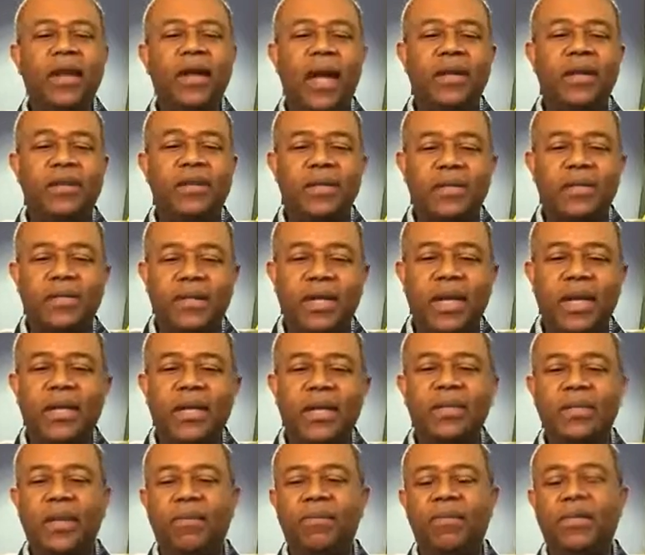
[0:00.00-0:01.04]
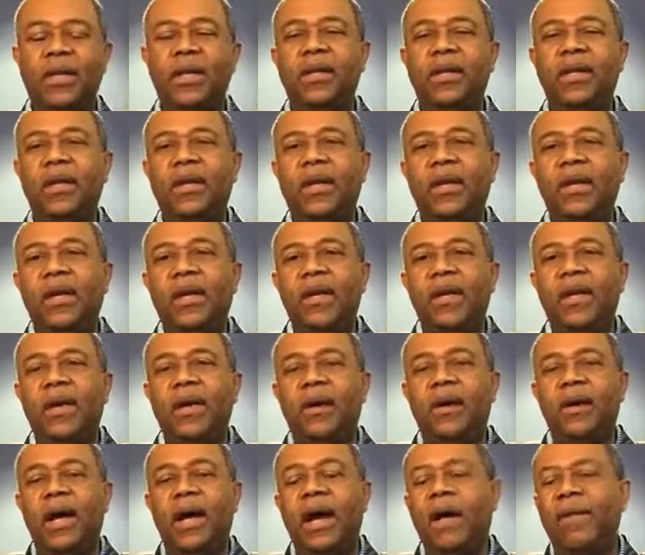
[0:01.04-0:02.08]
got to say something.
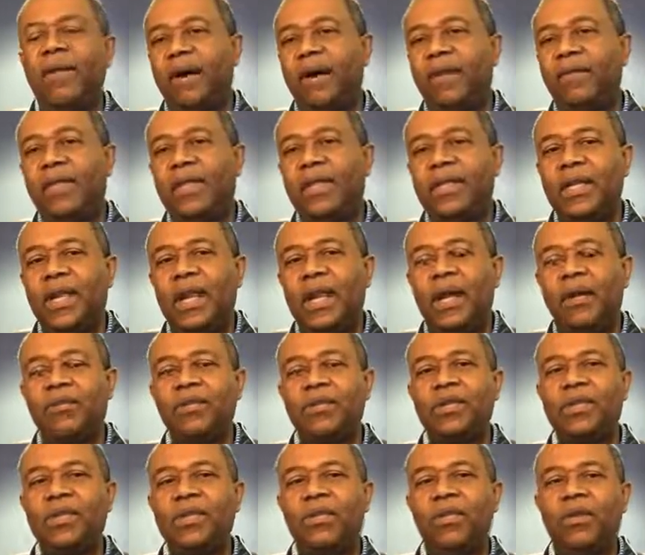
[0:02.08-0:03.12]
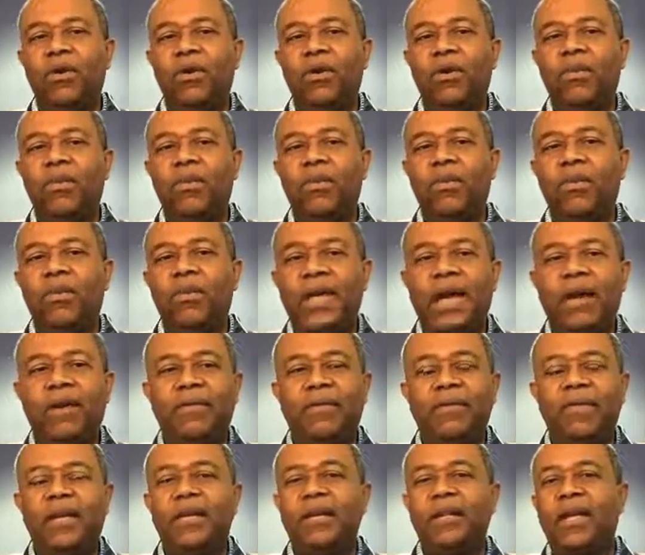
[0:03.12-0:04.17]
Uh, I've oftentimes told my staff
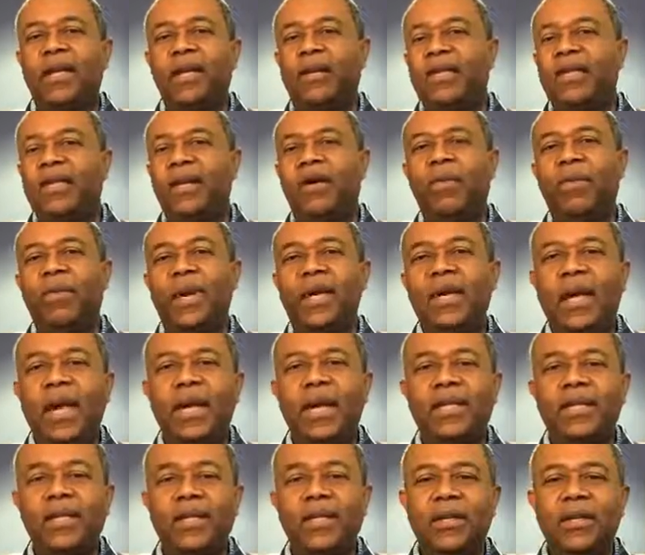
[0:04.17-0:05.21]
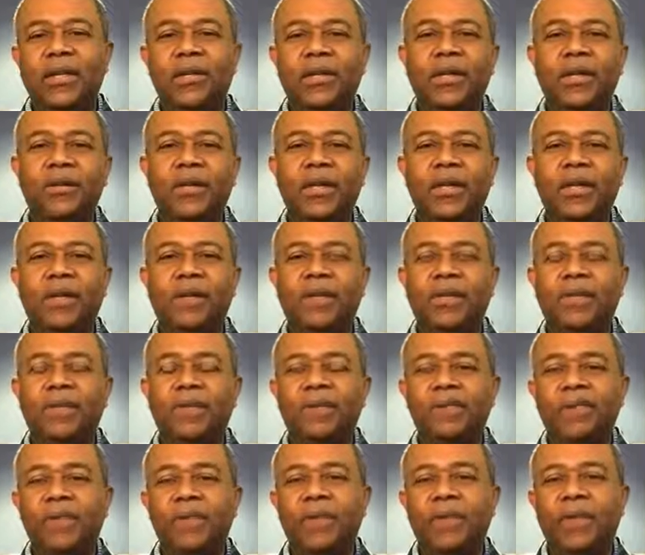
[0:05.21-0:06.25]
this, I tell my 19 year old this
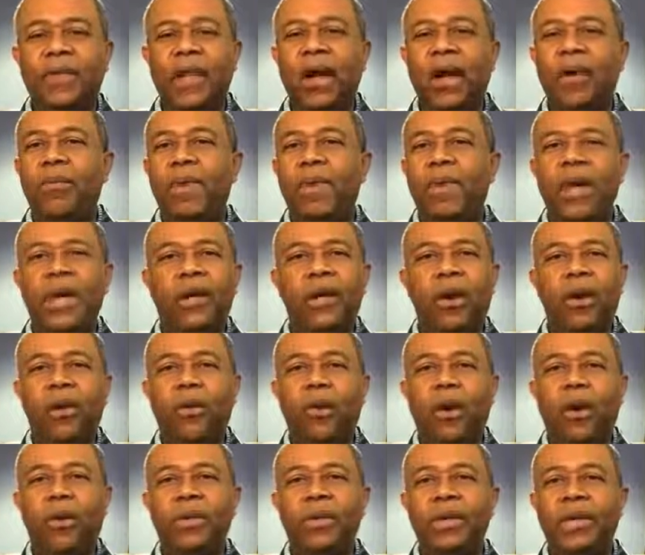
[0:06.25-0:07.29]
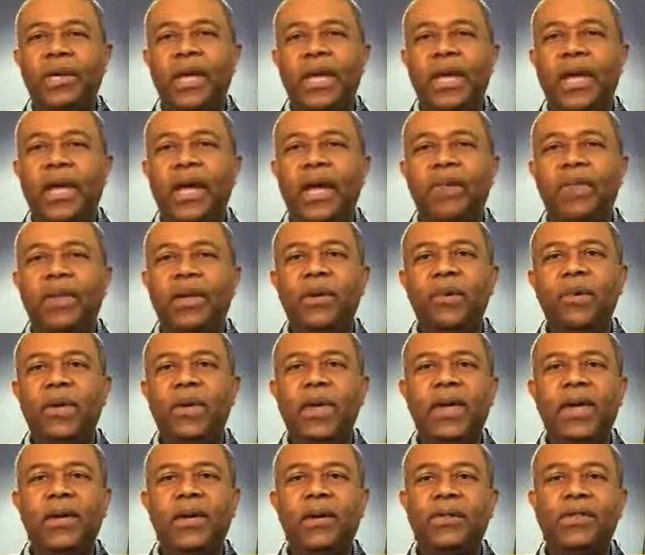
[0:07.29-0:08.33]
a man or a woman cannot be what
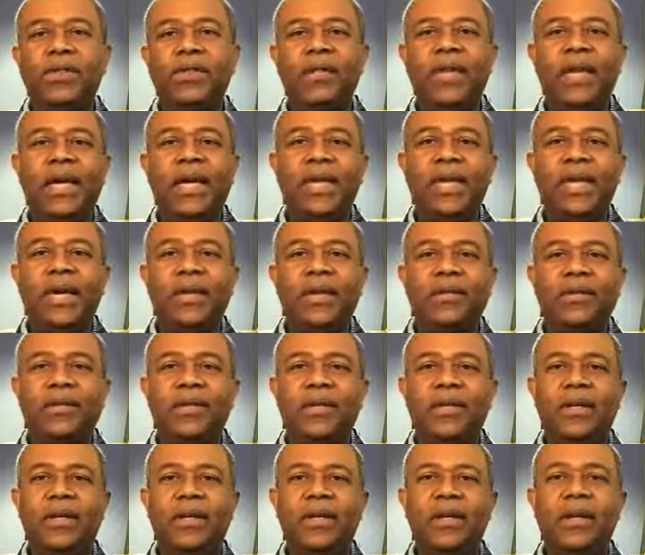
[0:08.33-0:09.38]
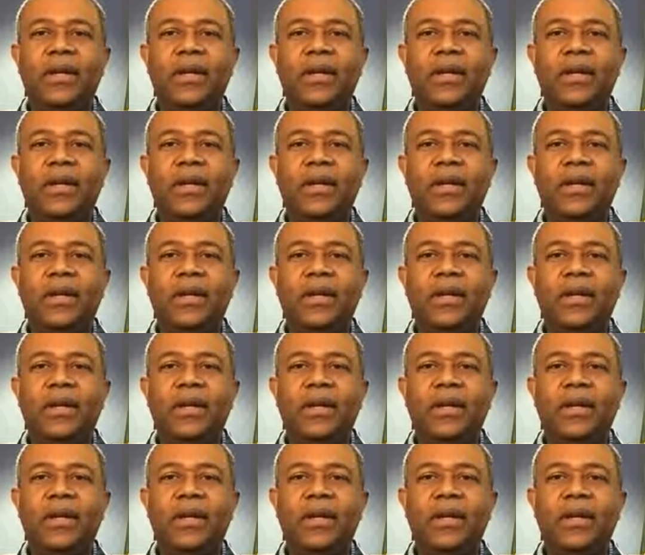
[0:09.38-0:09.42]
he or she cannot see.